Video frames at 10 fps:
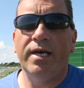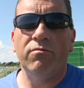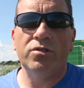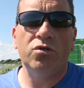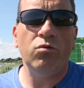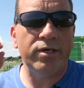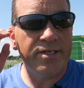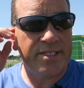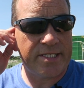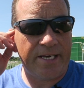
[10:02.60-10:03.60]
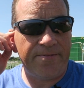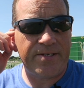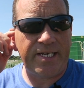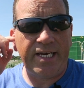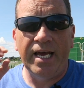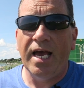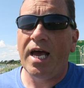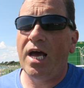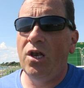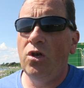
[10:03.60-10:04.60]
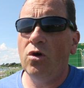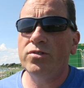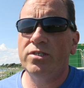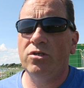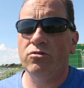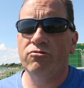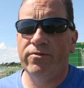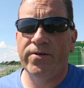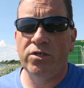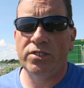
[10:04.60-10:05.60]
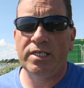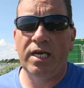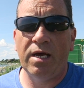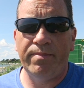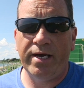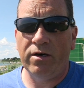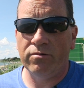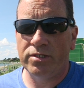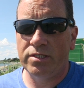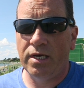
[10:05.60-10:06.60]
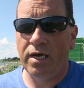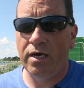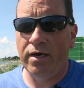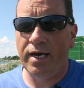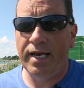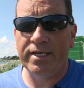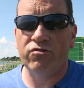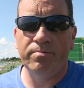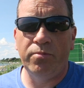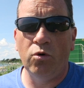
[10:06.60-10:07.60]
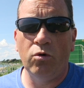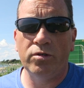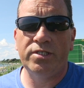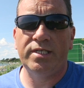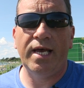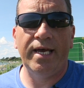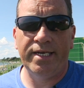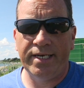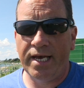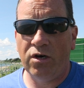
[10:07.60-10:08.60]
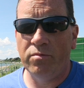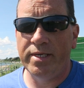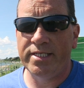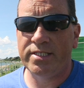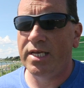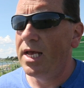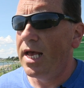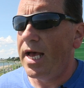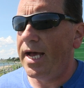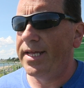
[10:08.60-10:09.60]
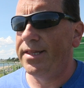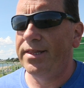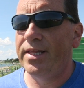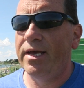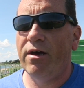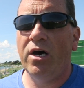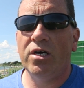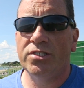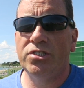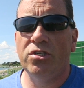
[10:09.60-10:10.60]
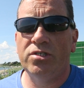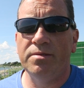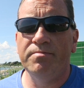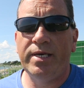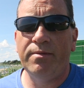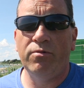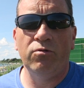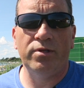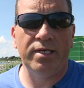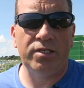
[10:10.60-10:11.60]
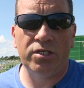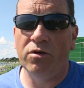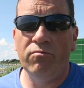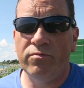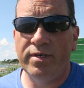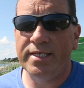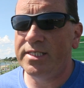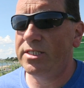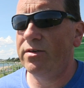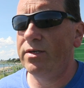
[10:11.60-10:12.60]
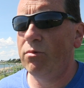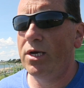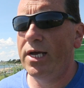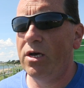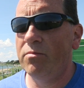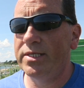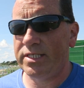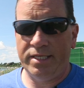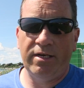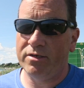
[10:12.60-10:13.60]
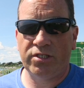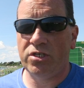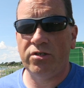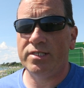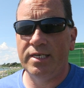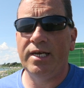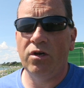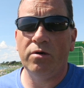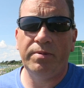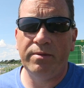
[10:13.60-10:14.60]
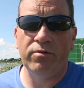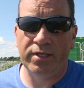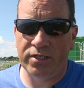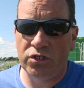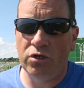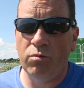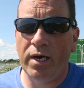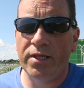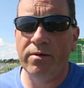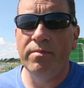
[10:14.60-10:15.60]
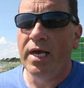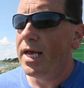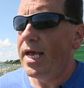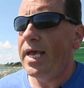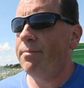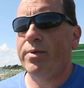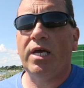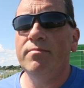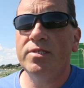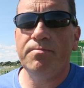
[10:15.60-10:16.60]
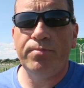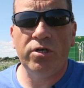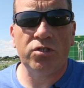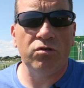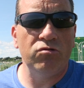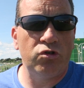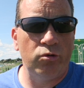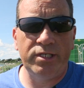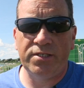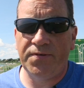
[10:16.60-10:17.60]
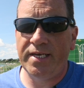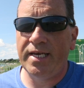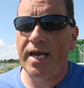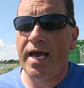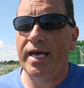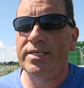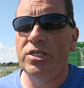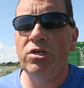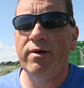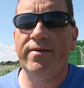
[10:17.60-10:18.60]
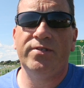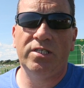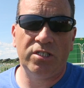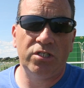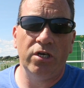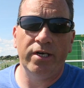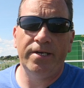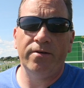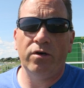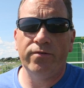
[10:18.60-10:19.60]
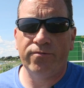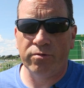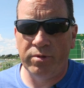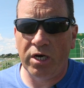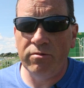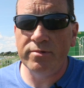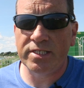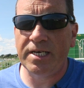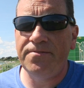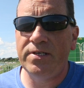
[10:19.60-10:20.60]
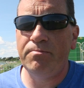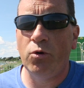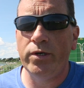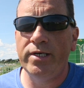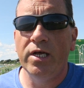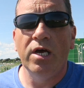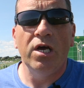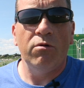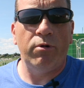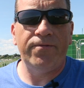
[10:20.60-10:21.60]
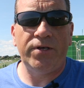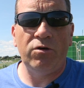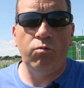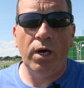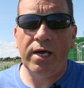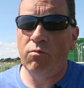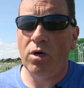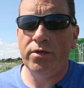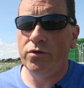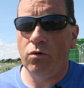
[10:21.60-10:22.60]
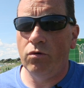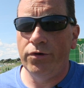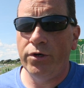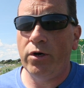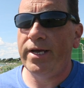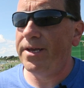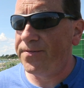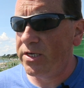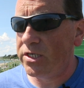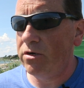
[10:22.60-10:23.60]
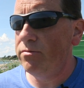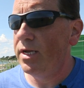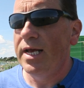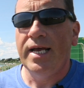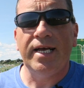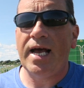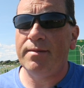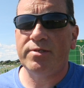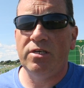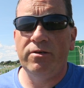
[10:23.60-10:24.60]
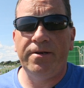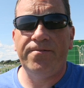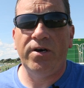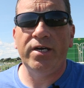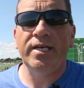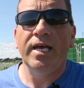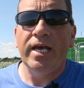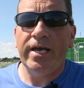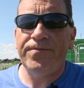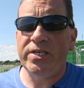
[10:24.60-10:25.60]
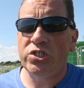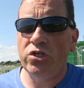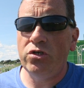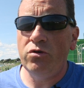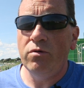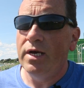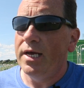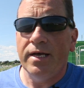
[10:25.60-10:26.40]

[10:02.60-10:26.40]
Now, talking of safety, a lot of controversy about electric boards and helmets, and there are certain people that don't necessarily wear helmets, and there are certainly a lot of people that do wear them. It becomes a personal choice thing, and you have to decide from your own safety point whether you wear one or not. If you don't, absolutely fine. If you do,